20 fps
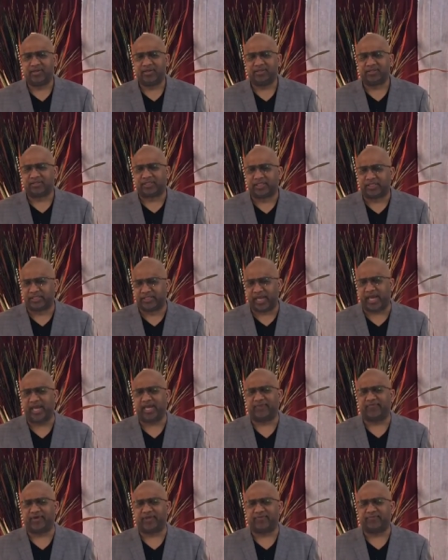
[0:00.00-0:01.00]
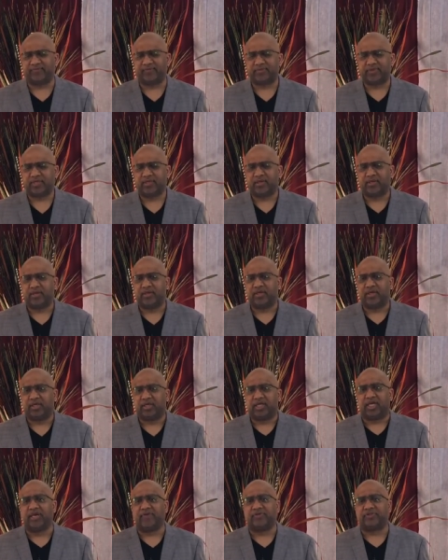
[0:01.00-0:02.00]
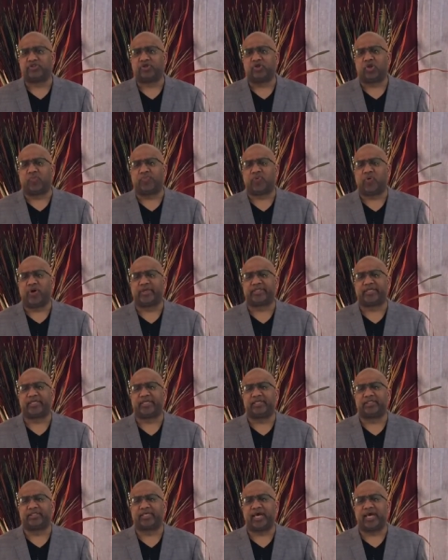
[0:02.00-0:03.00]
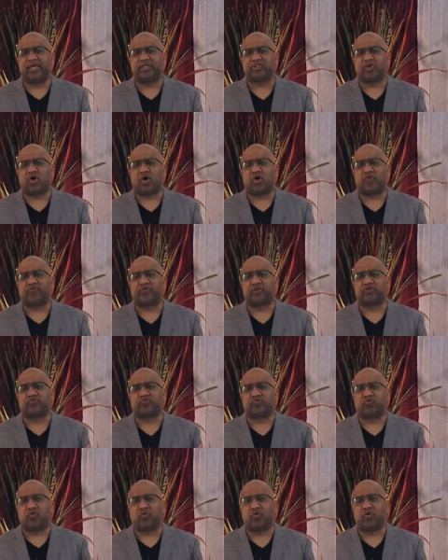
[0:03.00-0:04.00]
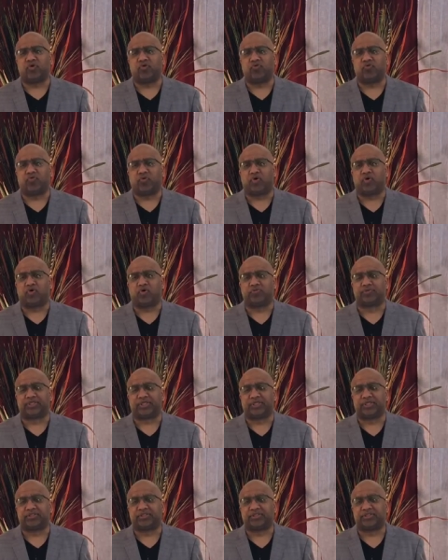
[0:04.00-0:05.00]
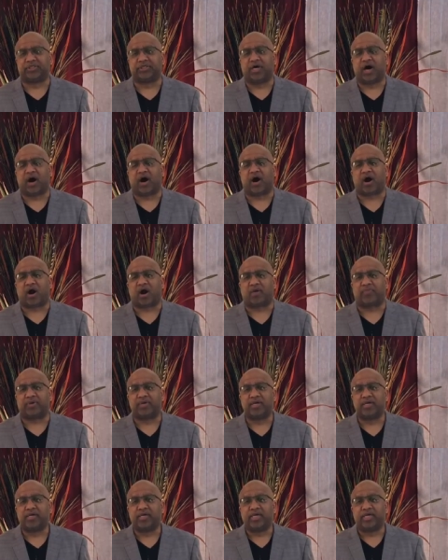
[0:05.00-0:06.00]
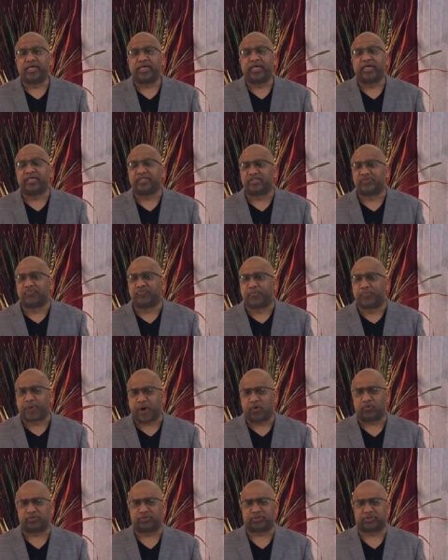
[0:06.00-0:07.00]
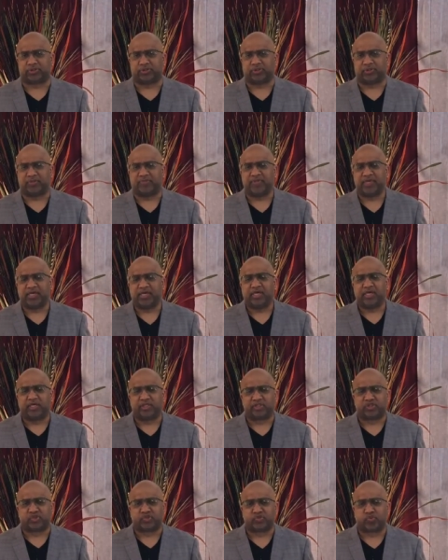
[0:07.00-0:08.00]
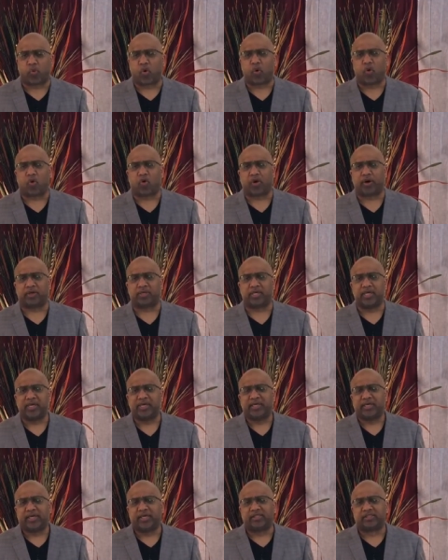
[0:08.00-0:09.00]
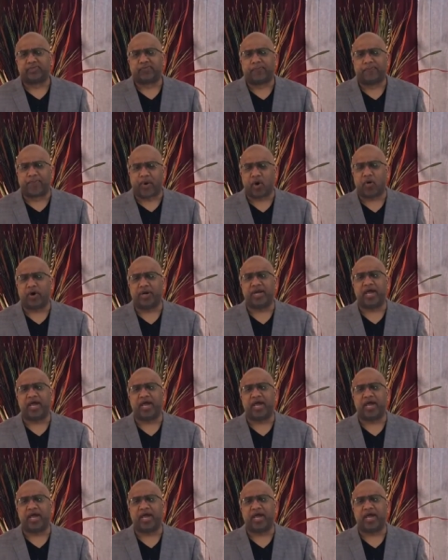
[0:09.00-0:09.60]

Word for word: to David, even to the point that he takes off his royal robes and his garb his bolster, his sword, his bow and